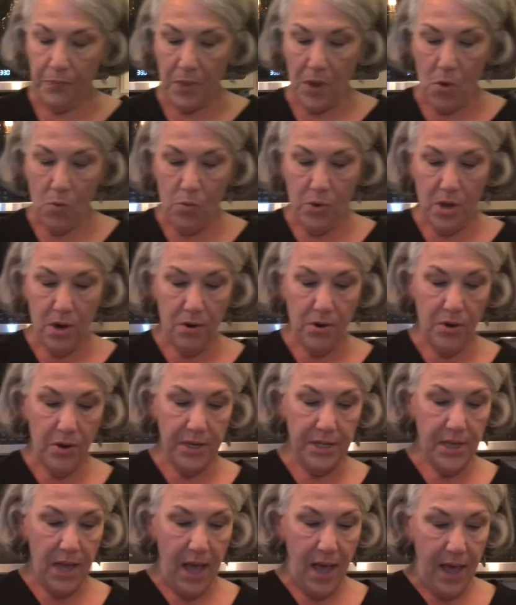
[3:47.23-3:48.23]
We are going
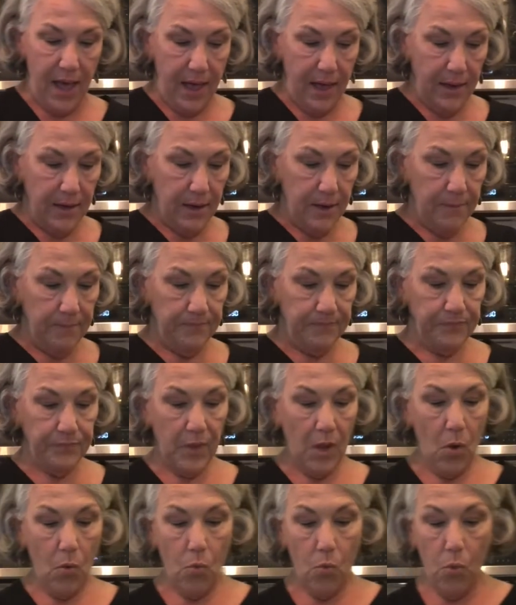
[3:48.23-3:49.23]
to add
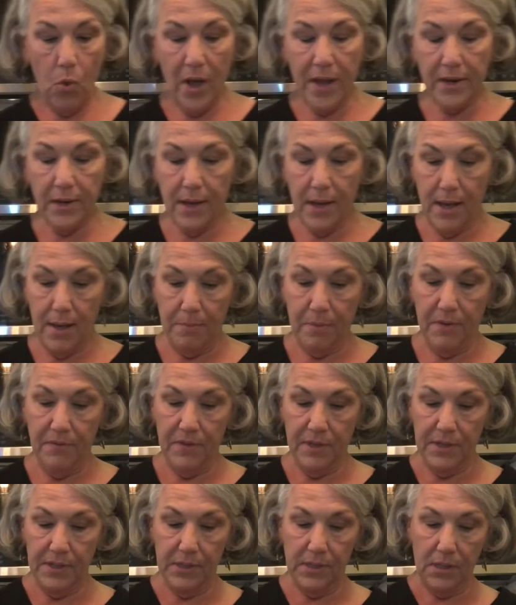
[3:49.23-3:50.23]
1 cup of
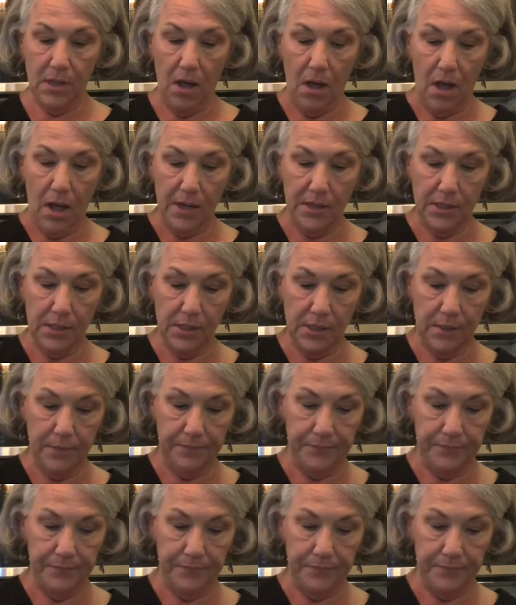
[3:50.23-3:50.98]
this sauce